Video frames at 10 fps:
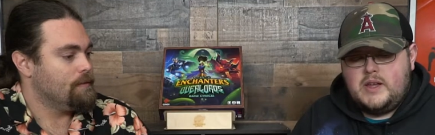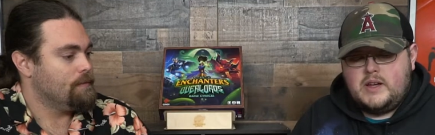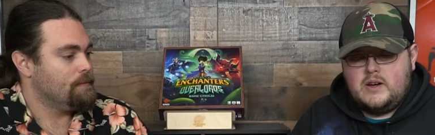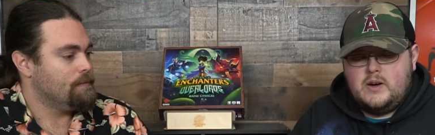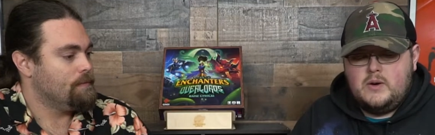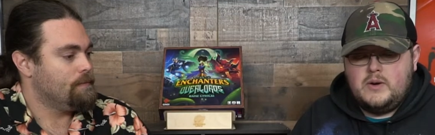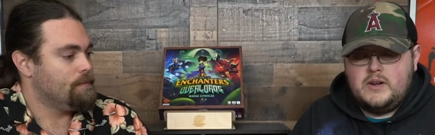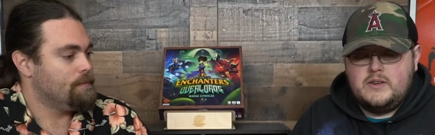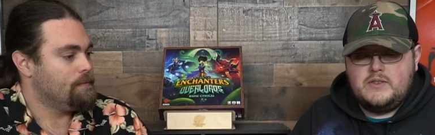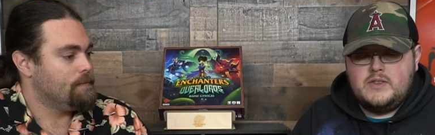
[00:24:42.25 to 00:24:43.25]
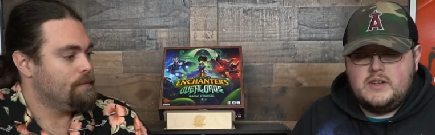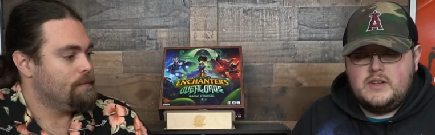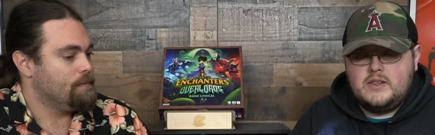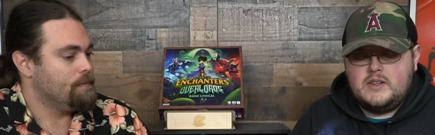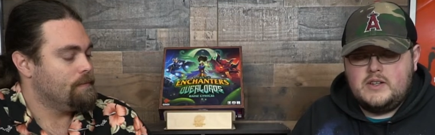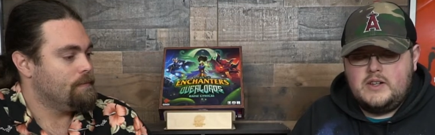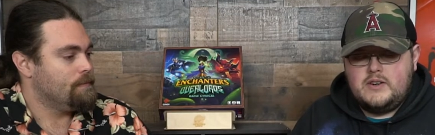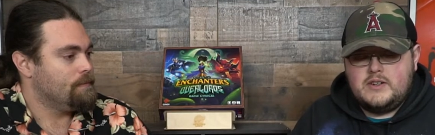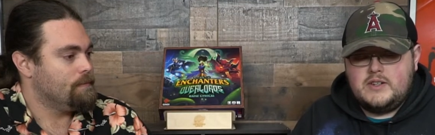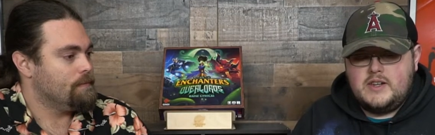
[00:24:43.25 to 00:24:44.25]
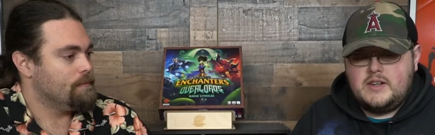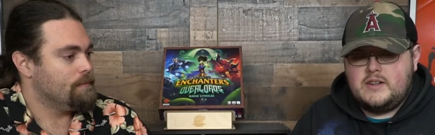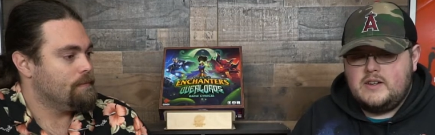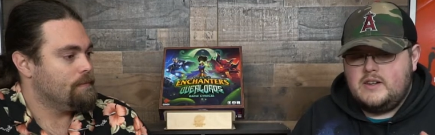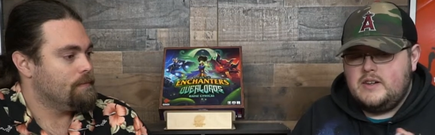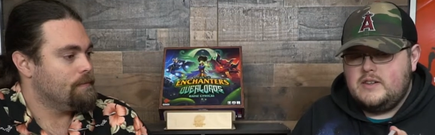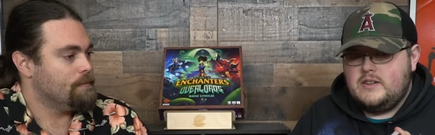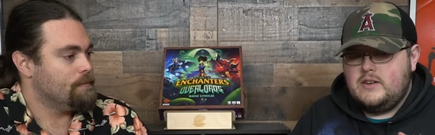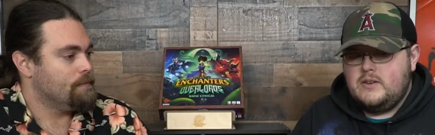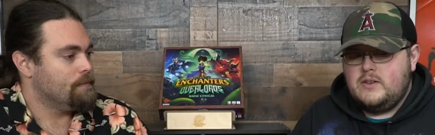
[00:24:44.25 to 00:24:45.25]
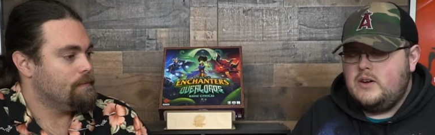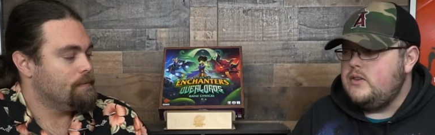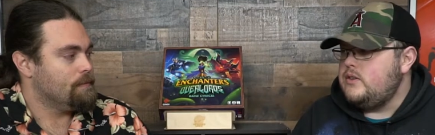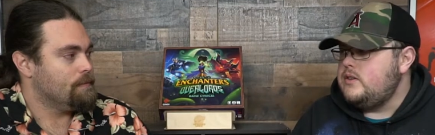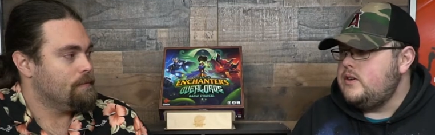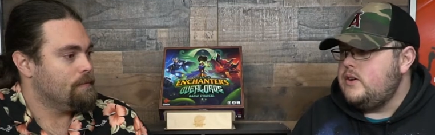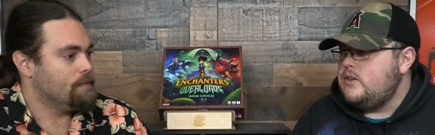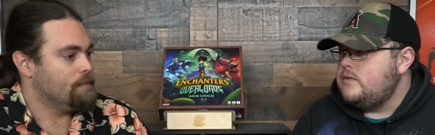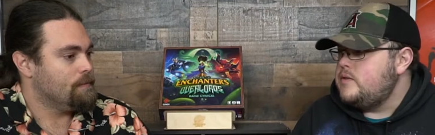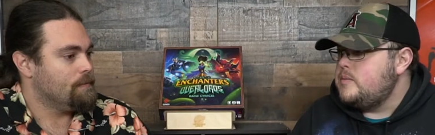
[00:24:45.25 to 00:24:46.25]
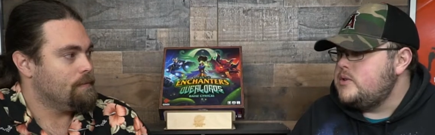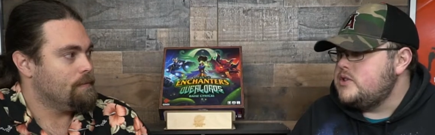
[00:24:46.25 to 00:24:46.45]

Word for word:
Speaker 1: Like, oh, here's the cleric deck. All of them are